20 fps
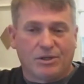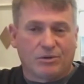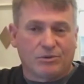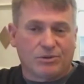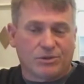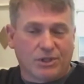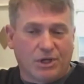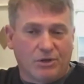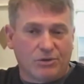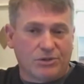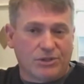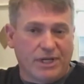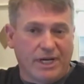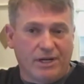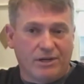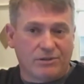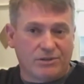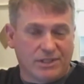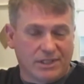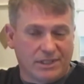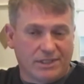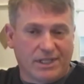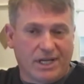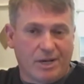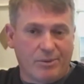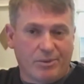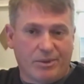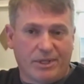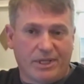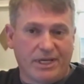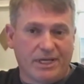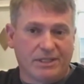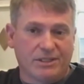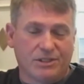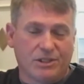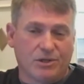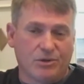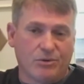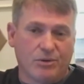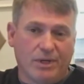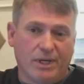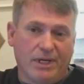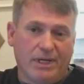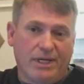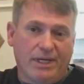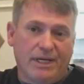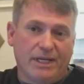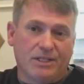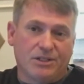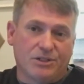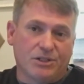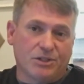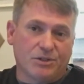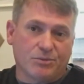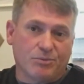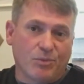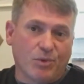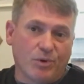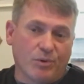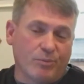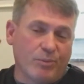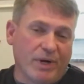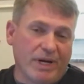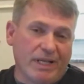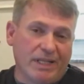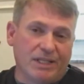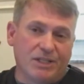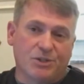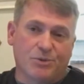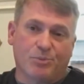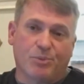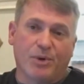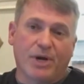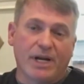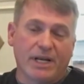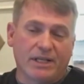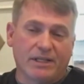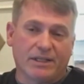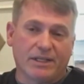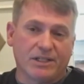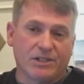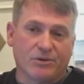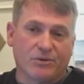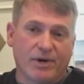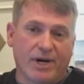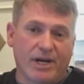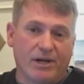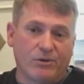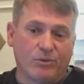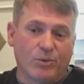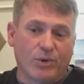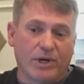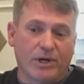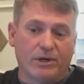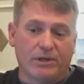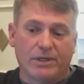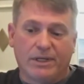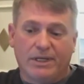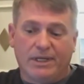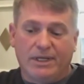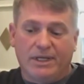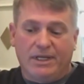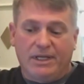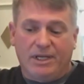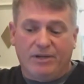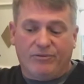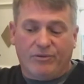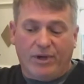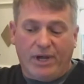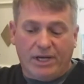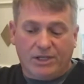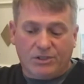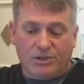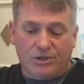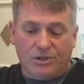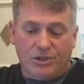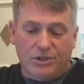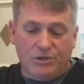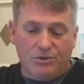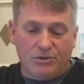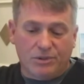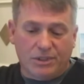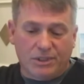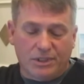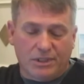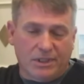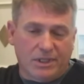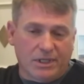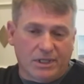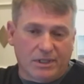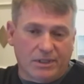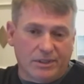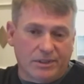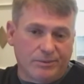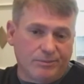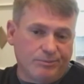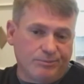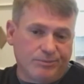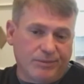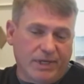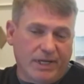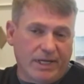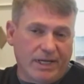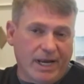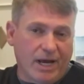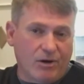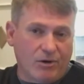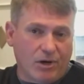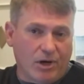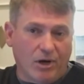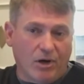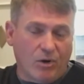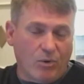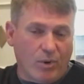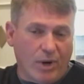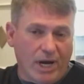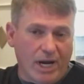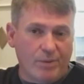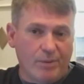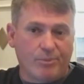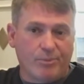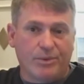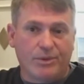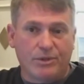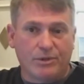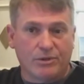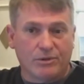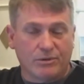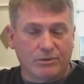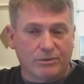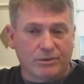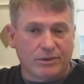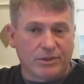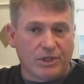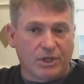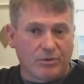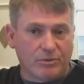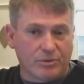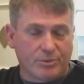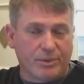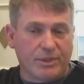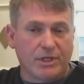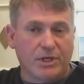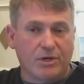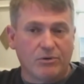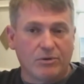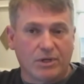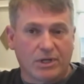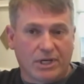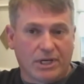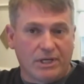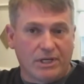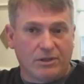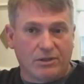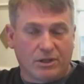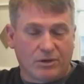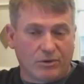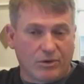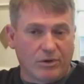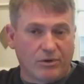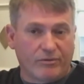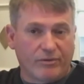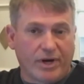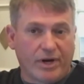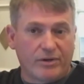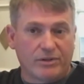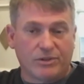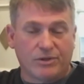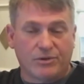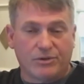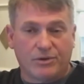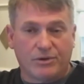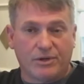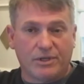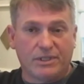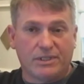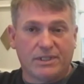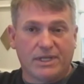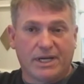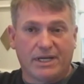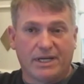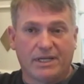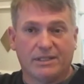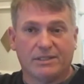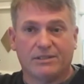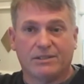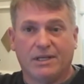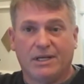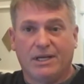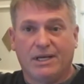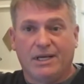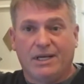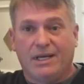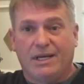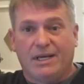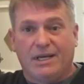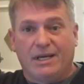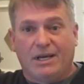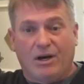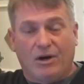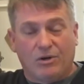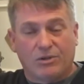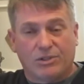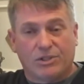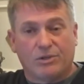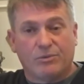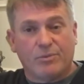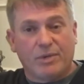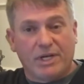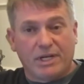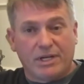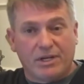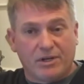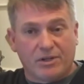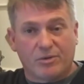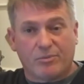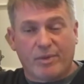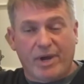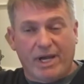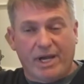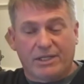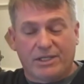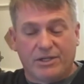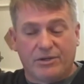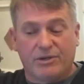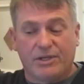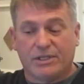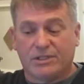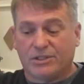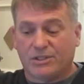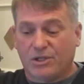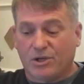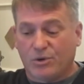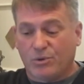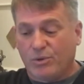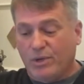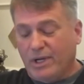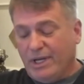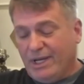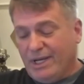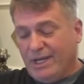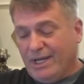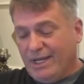salt shakers, this type of thing. And so it's just mainly spreading things around, where if you actually are using an alcohol wipe, it's been known to kill the coronavirus in 30 seconds, also many other bacteria. So